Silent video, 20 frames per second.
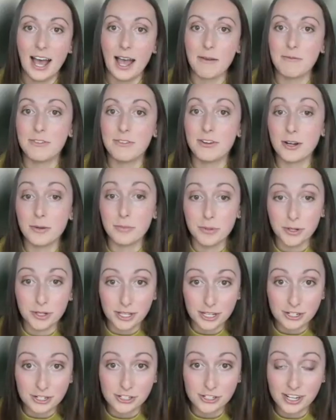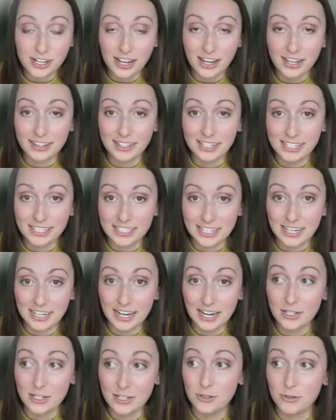I'm very bullish on
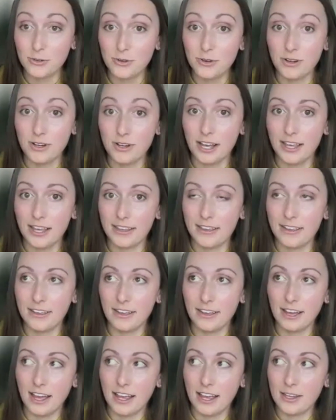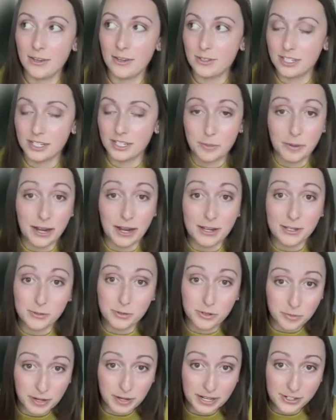LinkedIn. I use like a
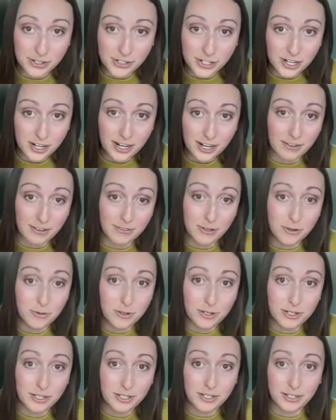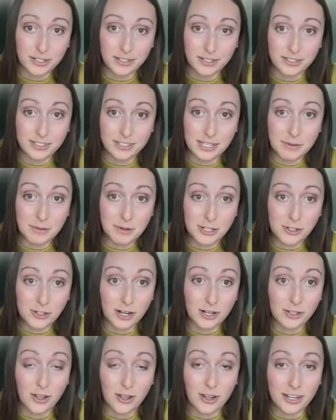password manager. If you were to see me
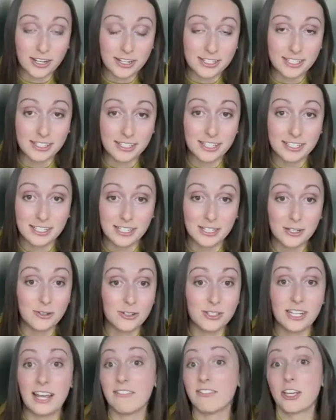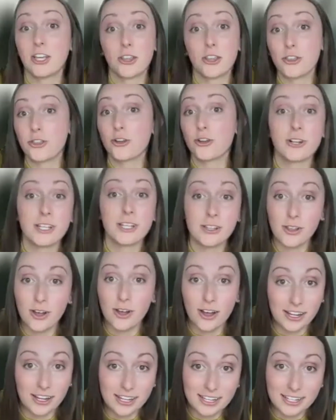try to log into LinkedIn, you'd say I have like 30
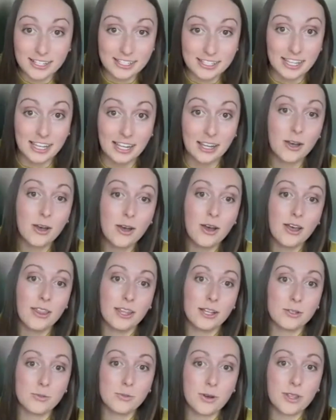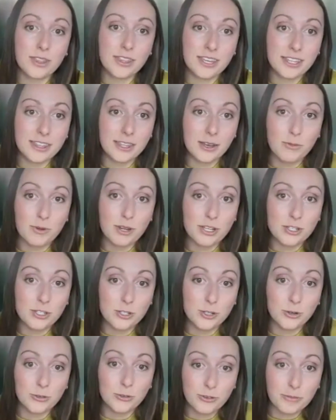logins. Like that's one thing that we
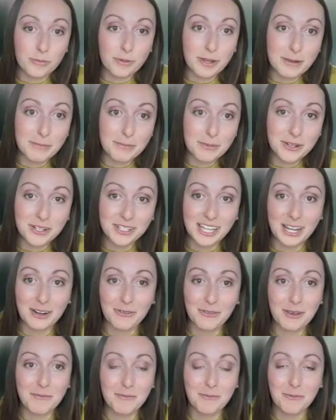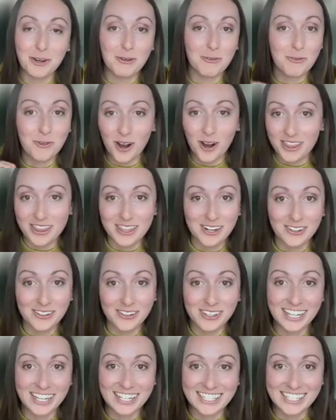do for people. Like we run
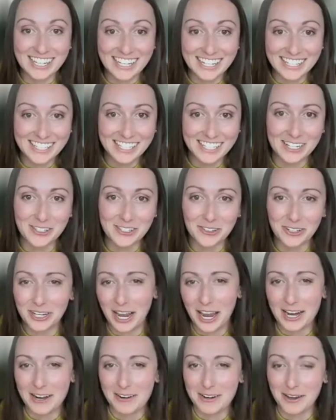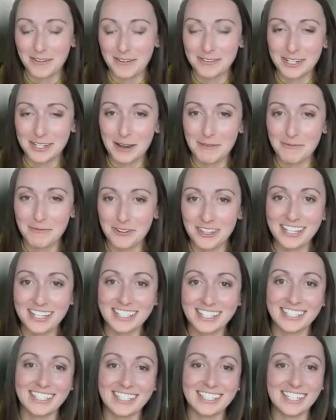their LinkedIns because they're like, I don't have time for
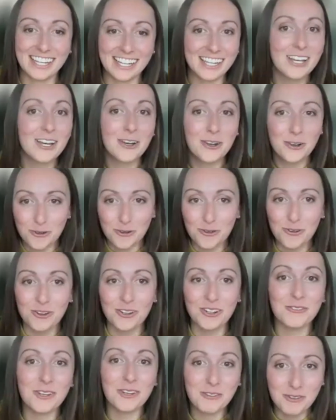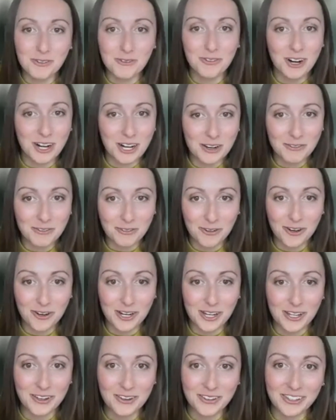this. And it's like, cool, we will run it for
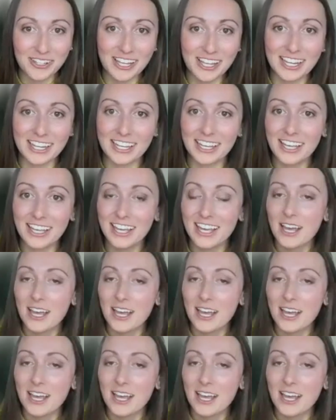you. Like